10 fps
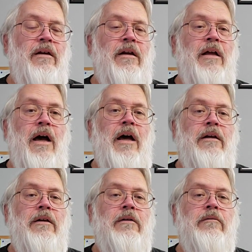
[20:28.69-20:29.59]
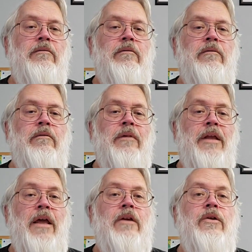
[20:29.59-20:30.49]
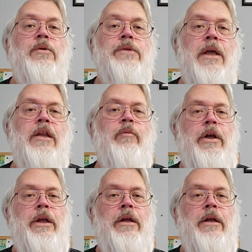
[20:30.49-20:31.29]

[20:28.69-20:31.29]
God can use anybody.